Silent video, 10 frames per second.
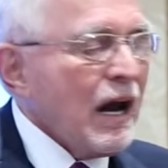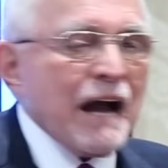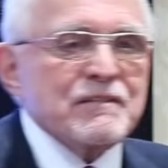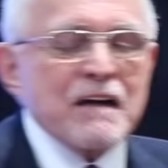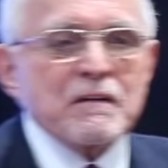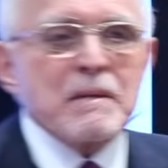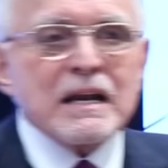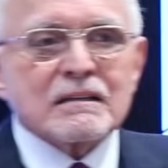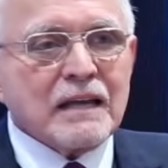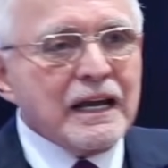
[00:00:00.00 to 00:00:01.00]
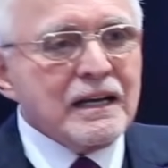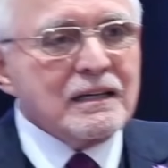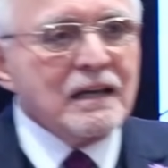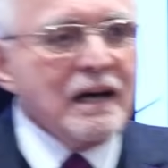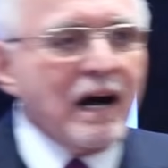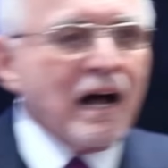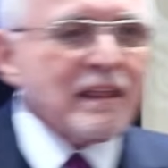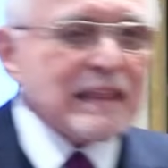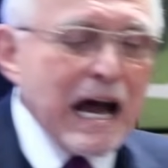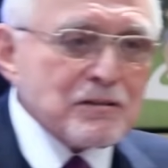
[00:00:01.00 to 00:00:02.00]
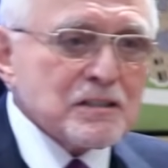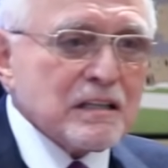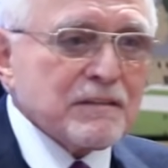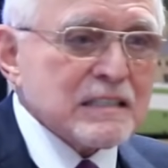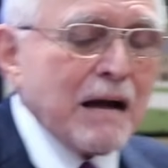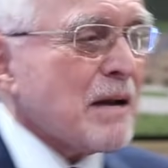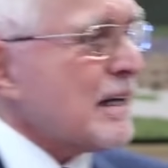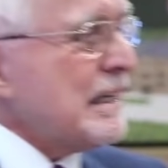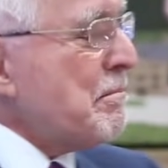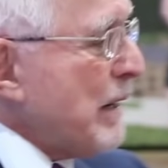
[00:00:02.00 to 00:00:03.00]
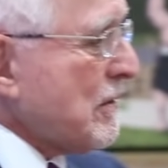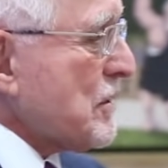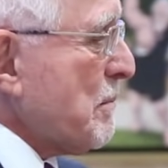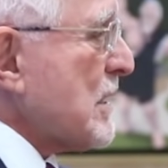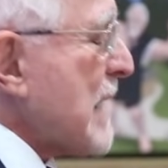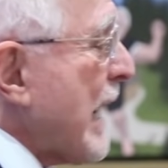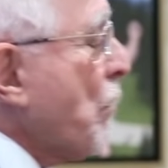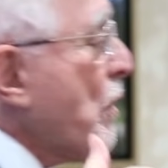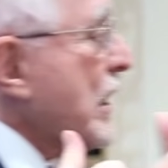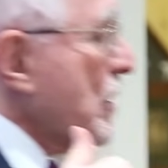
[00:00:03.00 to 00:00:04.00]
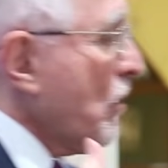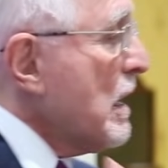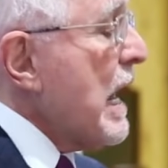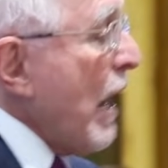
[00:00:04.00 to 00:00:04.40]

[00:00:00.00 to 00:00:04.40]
I've never meditated a thousandth of a. I'm not going to embarrass you because I don't want to know.